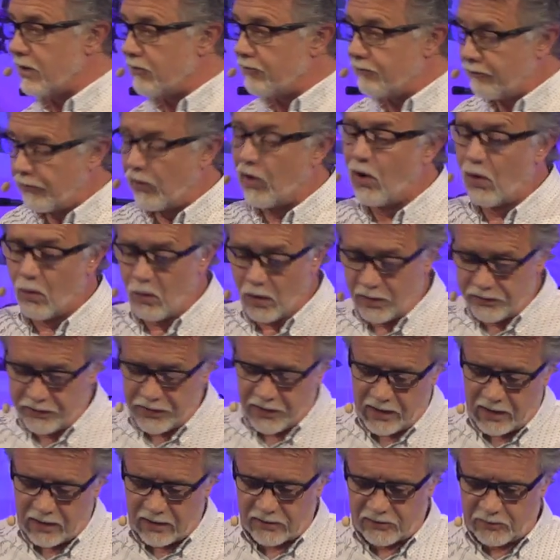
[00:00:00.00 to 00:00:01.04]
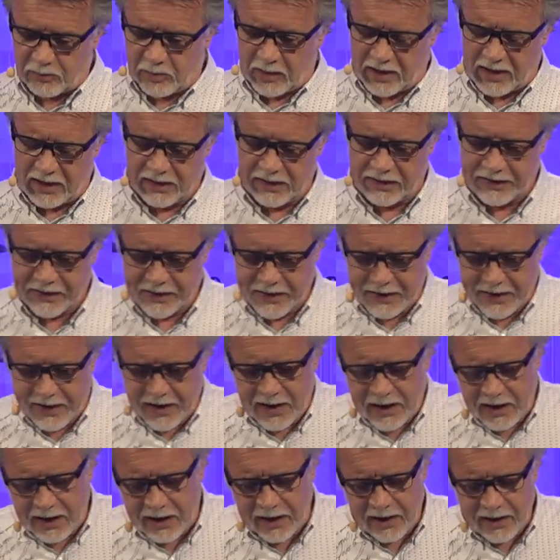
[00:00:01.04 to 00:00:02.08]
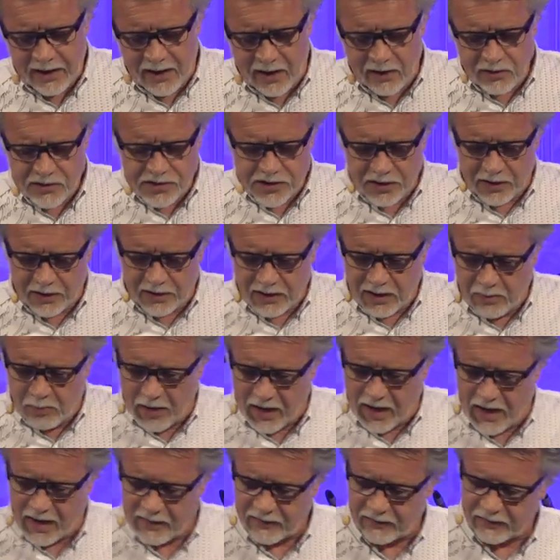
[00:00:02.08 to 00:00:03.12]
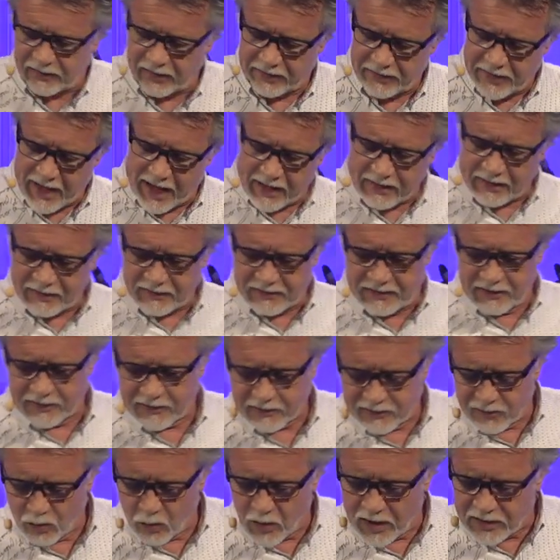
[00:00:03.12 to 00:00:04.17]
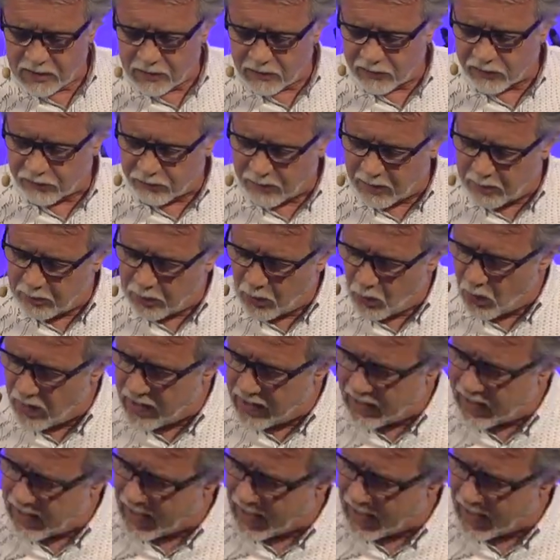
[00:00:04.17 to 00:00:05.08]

forward than it has been in our journey past. And that is this that when you strip away